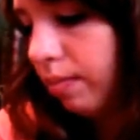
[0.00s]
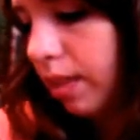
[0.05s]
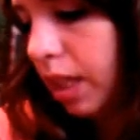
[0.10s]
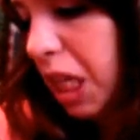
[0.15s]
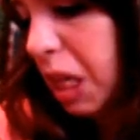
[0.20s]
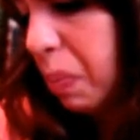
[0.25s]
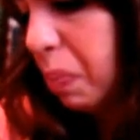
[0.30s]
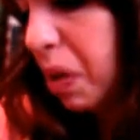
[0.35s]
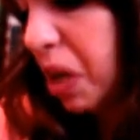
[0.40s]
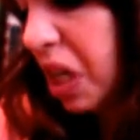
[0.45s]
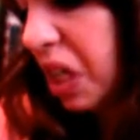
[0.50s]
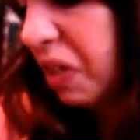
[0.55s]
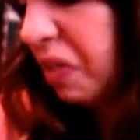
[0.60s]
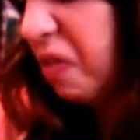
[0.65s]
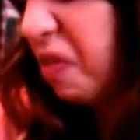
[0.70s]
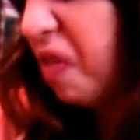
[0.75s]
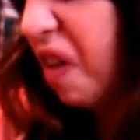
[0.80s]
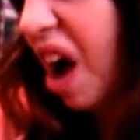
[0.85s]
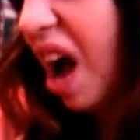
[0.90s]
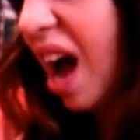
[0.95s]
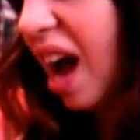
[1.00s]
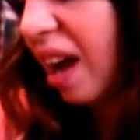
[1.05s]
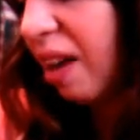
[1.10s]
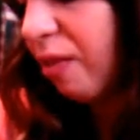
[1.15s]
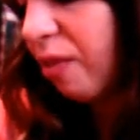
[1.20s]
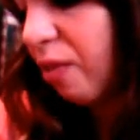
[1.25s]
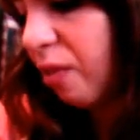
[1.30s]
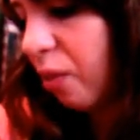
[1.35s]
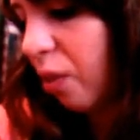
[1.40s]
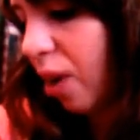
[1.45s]
number five,
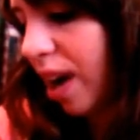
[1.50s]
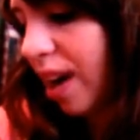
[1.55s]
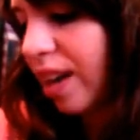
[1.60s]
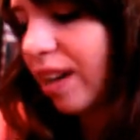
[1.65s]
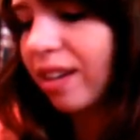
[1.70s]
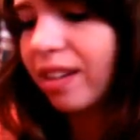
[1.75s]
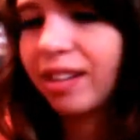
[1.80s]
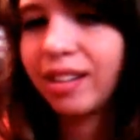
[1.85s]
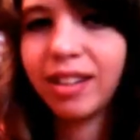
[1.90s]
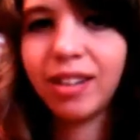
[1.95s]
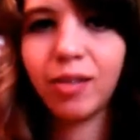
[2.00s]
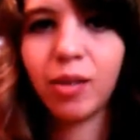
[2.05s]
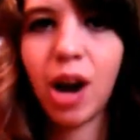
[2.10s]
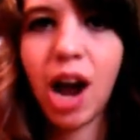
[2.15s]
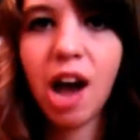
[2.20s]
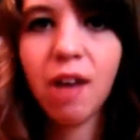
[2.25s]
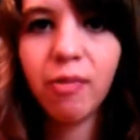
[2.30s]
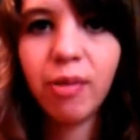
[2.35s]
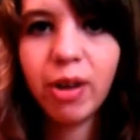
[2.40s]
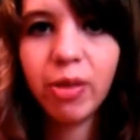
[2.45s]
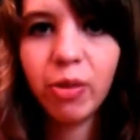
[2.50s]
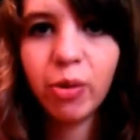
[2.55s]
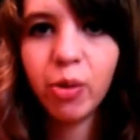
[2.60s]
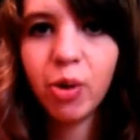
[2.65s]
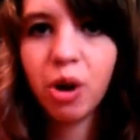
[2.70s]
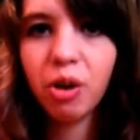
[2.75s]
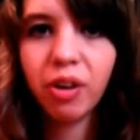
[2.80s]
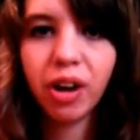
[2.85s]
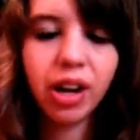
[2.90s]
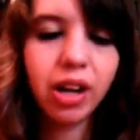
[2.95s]
right? We're halfway through
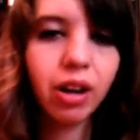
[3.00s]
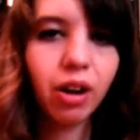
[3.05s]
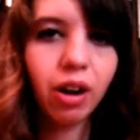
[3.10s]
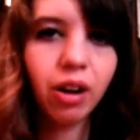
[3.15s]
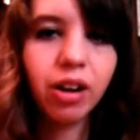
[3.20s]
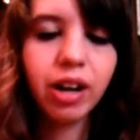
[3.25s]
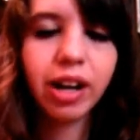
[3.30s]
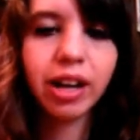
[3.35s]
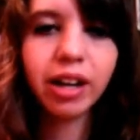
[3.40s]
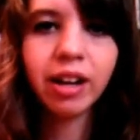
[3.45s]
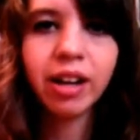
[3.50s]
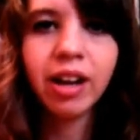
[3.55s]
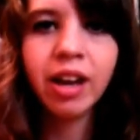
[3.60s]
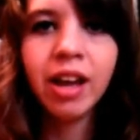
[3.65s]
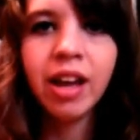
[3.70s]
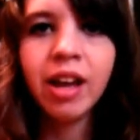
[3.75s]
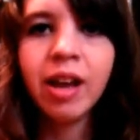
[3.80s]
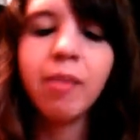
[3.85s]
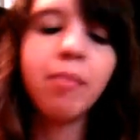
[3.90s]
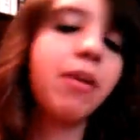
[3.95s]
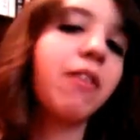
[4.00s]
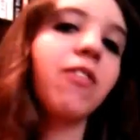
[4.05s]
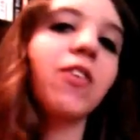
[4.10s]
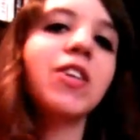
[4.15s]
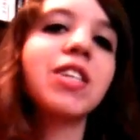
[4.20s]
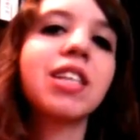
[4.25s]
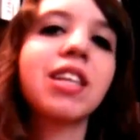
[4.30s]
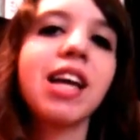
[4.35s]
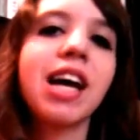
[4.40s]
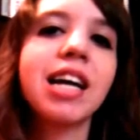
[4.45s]
already? Alright. My
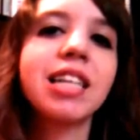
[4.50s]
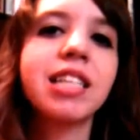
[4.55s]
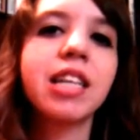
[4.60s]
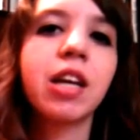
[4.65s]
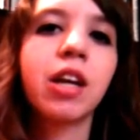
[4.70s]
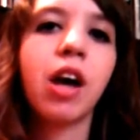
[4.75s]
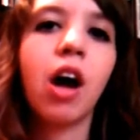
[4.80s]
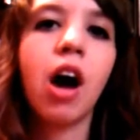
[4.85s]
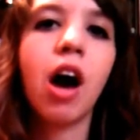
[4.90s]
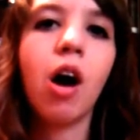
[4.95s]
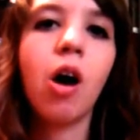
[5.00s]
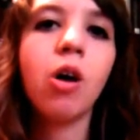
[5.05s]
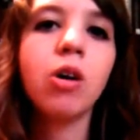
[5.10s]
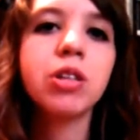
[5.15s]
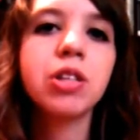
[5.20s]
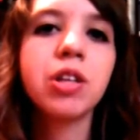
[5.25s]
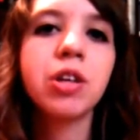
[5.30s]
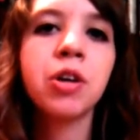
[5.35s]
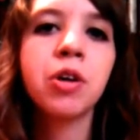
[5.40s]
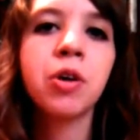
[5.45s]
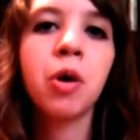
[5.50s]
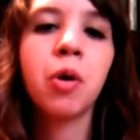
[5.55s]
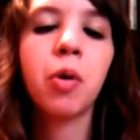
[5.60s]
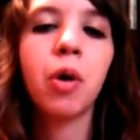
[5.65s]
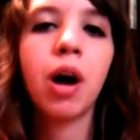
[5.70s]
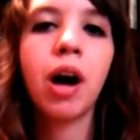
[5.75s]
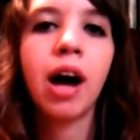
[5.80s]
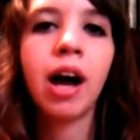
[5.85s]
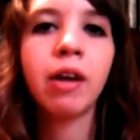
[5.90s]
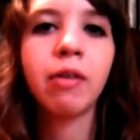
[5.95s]
first classic, also
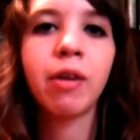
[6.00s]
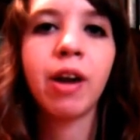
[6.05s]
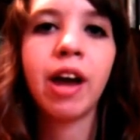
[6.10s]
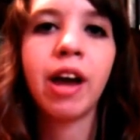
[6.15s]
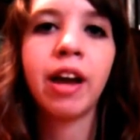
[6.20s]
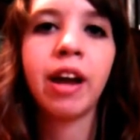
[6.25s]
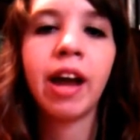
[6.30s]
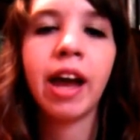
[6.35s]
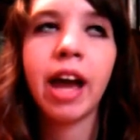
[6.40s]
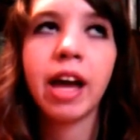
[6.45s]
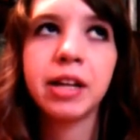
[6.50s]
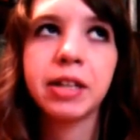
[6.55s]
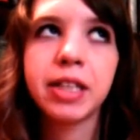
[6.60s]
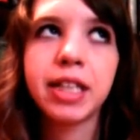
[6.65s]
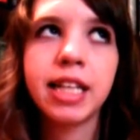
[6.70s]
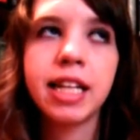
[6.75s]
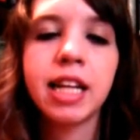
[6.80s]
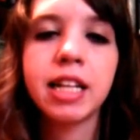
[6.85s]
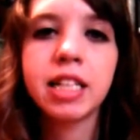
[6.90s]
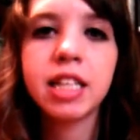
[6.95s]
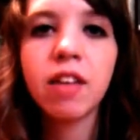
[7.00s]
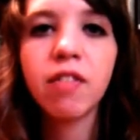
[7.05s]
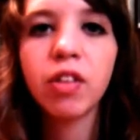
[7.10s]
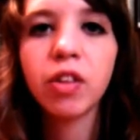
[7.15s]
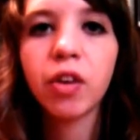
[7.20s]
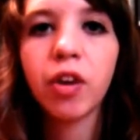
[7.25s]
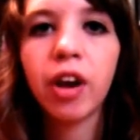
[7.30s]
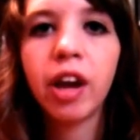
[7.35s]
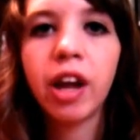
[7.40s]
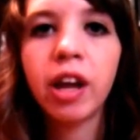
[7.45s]
I read, I had to read in
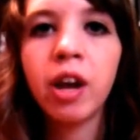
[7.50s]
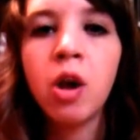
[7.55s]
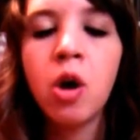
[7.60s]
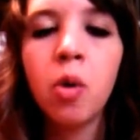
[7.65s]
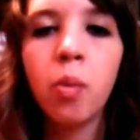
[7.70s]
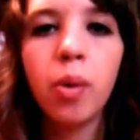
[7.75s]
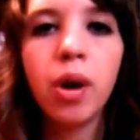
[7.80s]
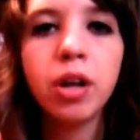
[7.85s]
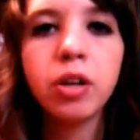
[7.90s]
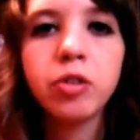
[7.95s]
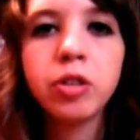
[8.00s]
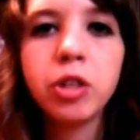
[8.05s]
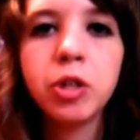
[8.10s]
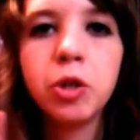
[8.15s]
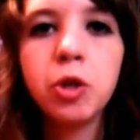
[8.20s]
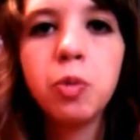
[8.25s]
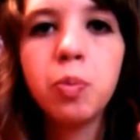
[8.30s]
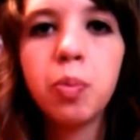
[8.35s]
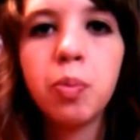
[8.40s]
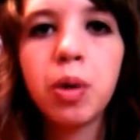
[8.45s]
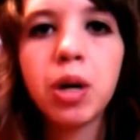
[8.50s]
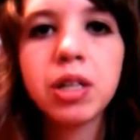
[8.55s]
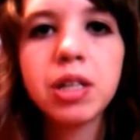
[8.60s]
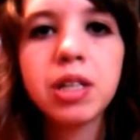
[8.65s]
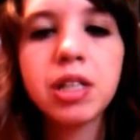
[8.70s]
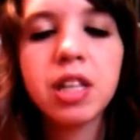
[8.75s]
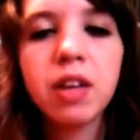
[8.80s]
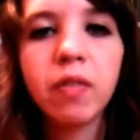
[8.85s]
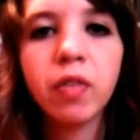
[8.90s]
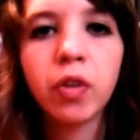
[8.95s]
7th grade. We had to read two books
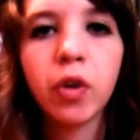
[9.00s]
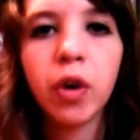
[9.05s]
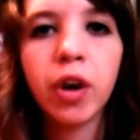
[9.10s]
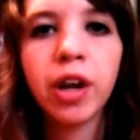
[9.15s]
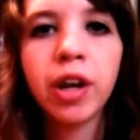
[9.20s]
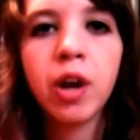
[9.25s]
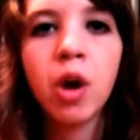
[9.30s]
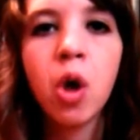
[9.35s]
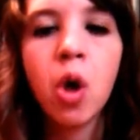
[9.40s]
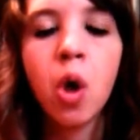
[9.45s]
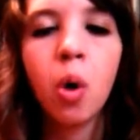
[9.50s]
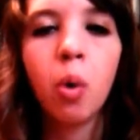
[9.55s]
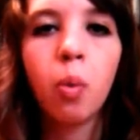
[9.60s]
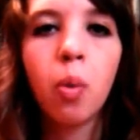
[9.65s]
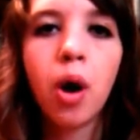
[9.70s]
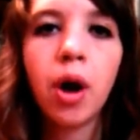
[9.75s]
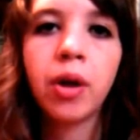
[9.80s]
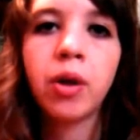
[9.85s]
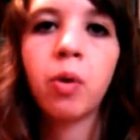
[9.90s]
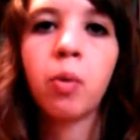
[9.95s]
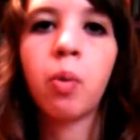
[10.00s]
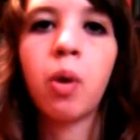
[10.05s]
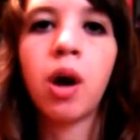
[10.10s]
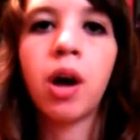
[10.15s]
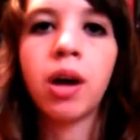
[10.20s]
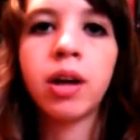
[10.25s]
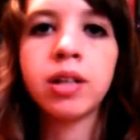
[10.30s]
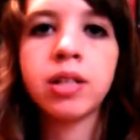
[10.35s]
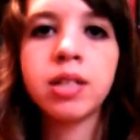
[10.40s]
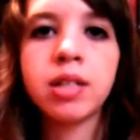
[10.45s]
in 7th grade. One
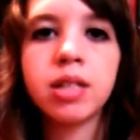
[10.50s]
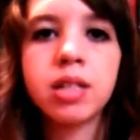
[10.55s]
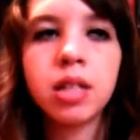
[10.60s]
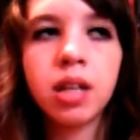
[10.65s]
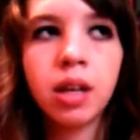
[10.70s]
was